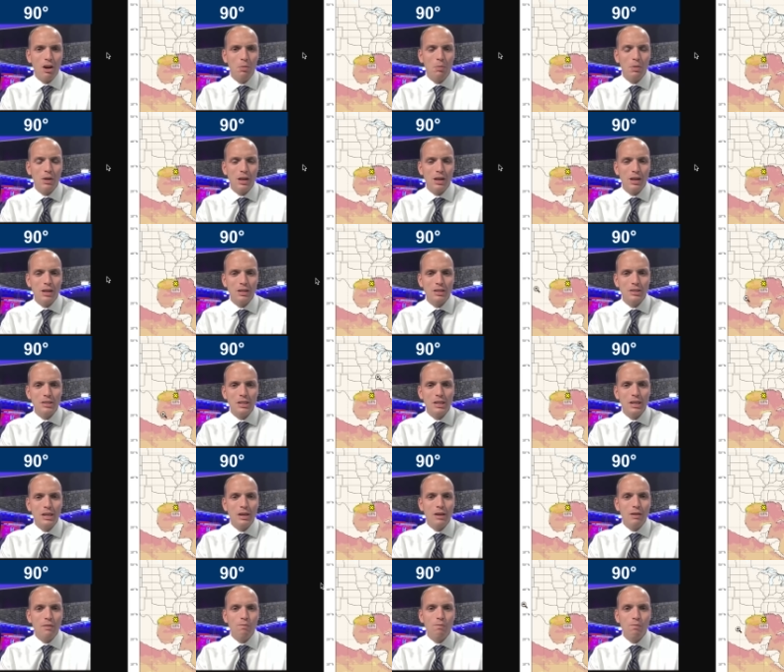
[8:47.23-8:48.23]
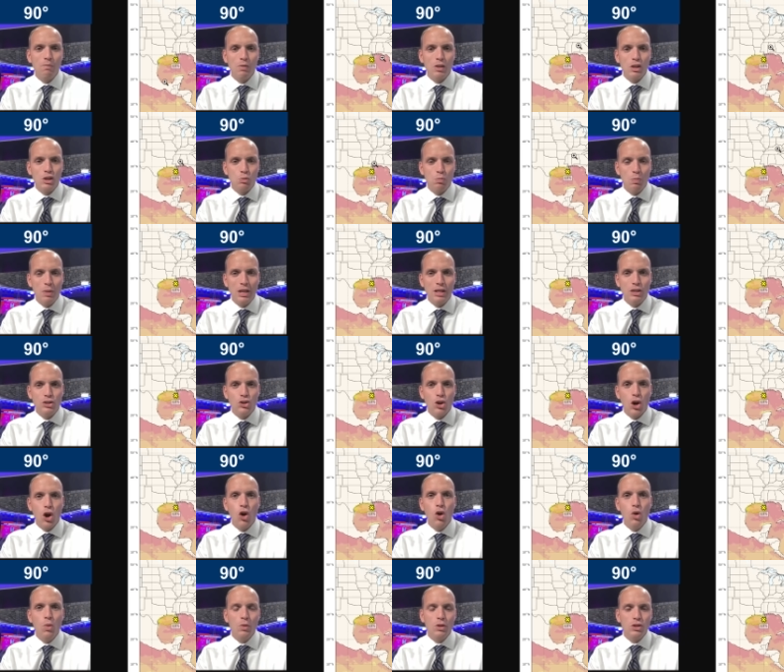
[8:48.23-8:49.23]
because this big
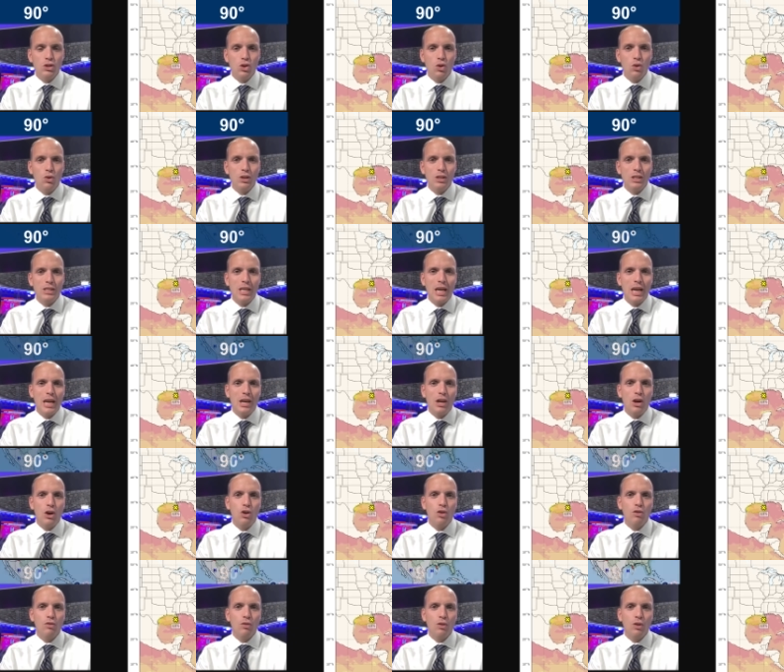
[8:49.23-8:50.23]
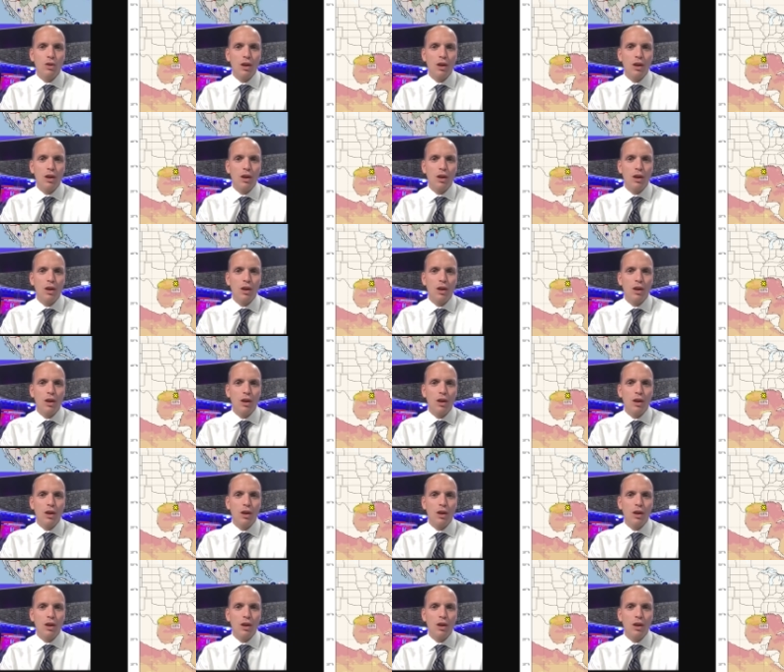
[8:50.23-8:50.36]
dome is going to take over.